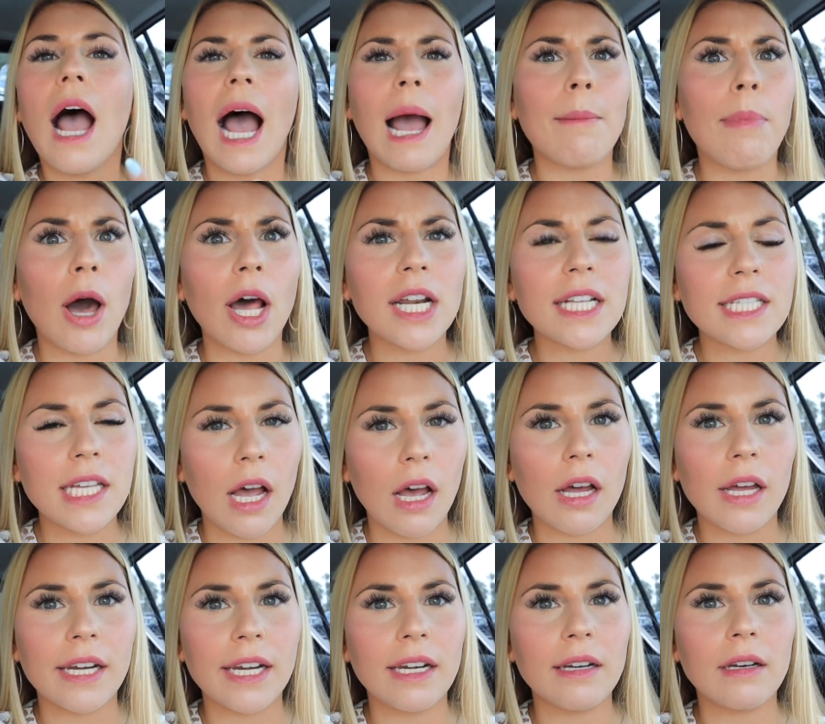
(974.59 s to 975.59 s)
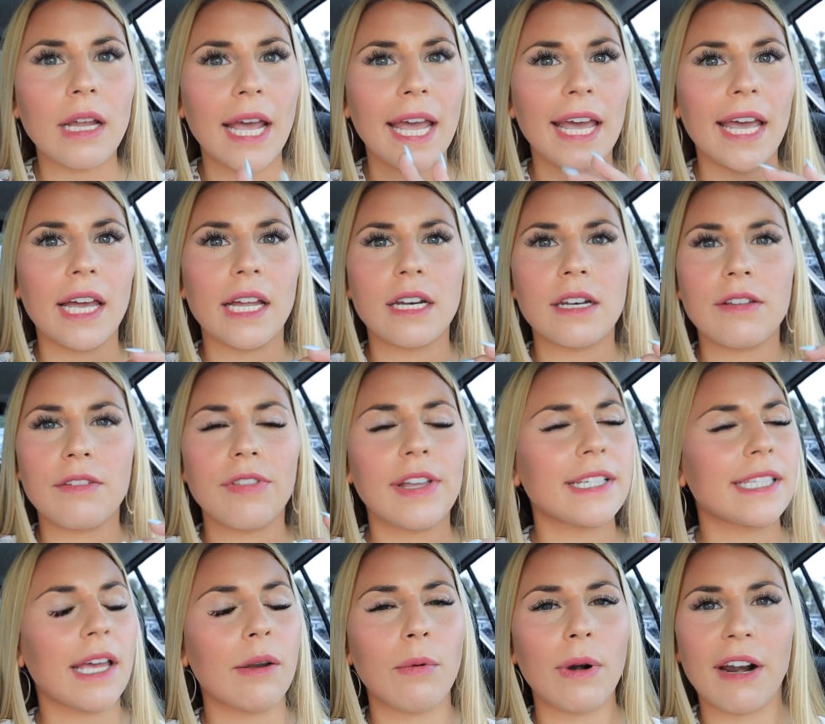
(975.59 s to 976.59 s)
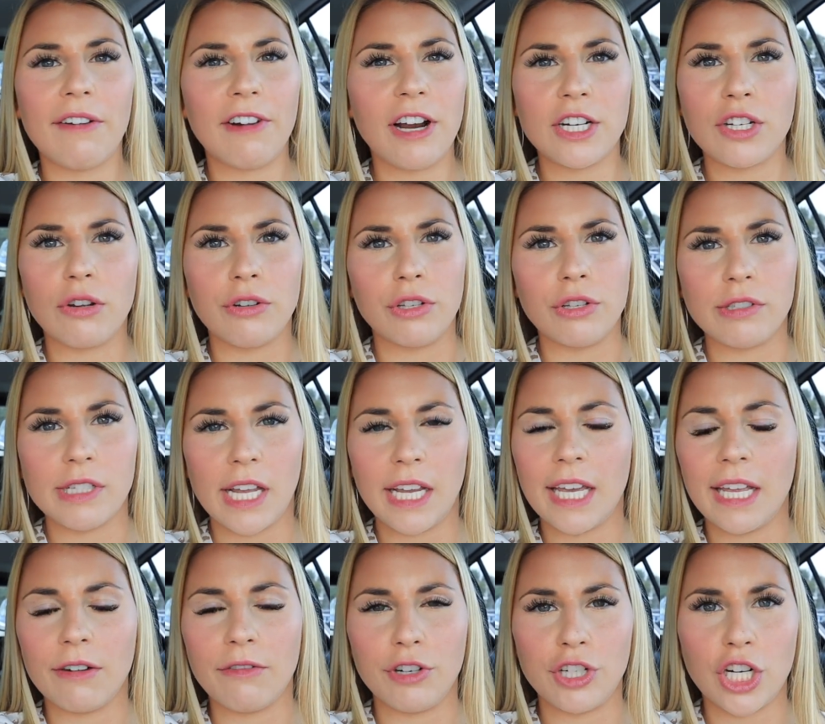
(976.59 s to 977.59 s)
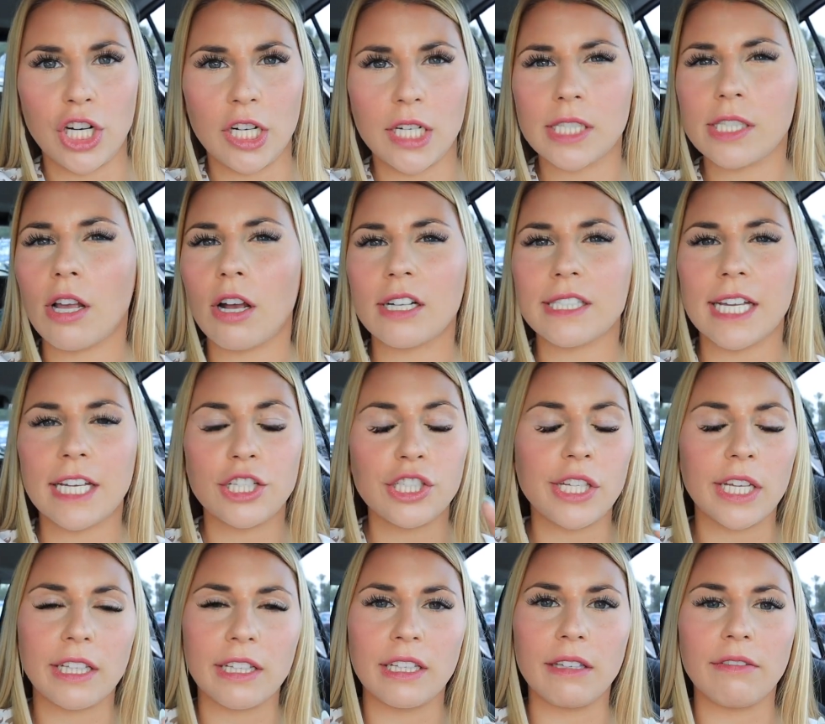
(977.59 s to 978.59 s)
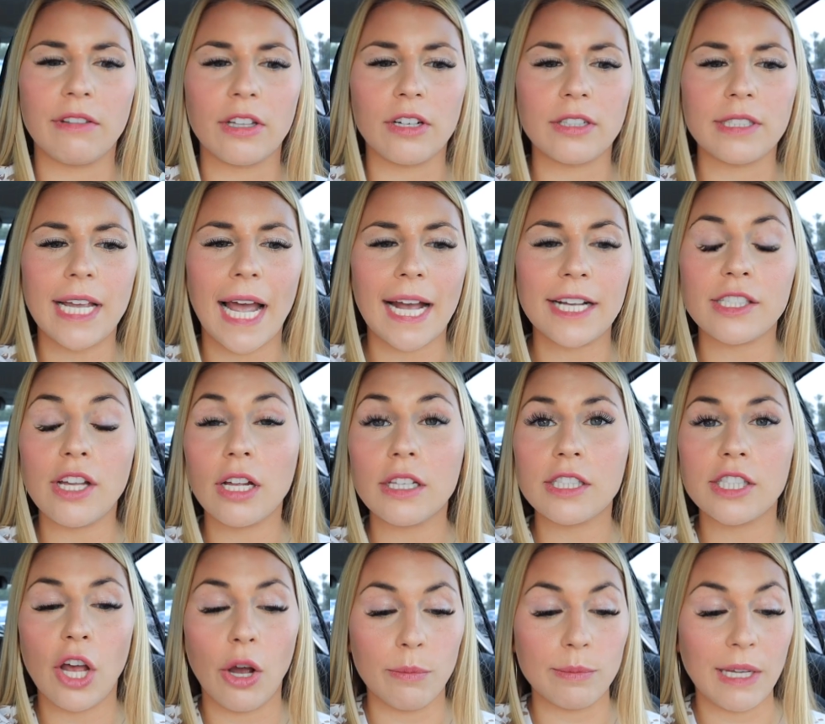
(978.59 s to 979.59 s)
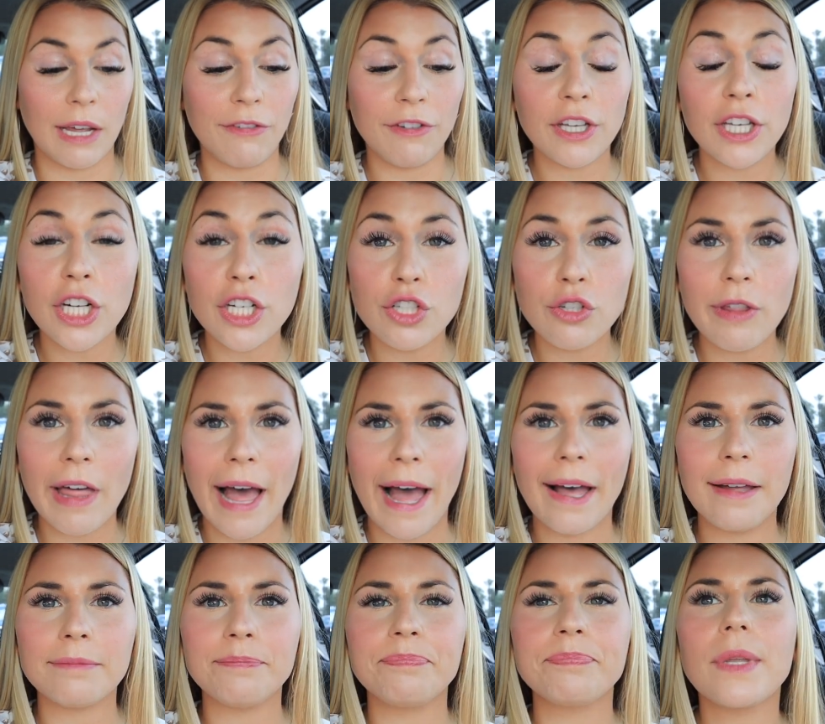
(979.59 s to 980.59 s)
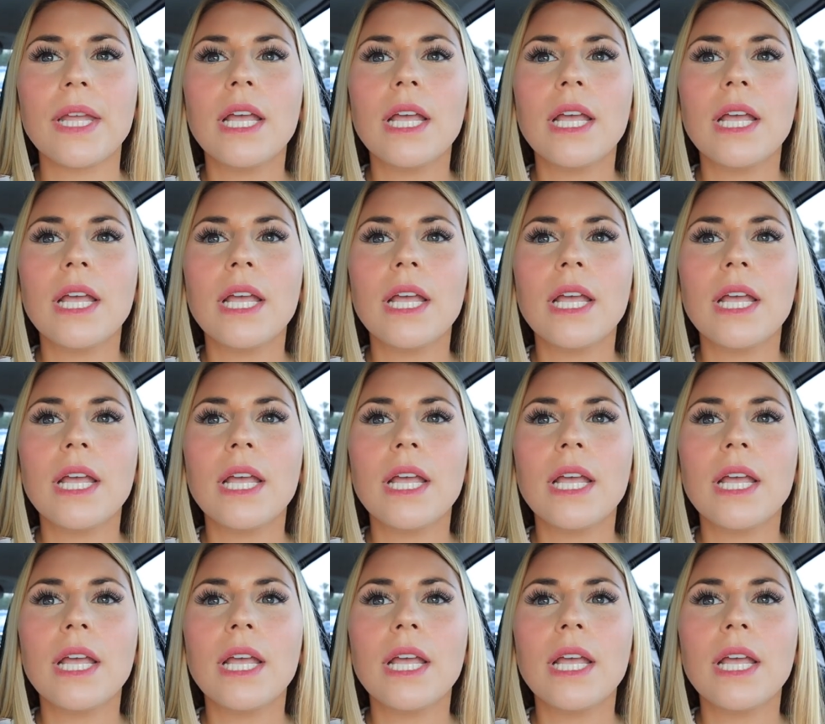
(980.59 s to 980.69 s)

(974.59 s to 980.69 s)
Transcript: I bought a ton, and they said whatever I don't use I can return as long as I just like leave little tags on, so I'm definitely gonna do that.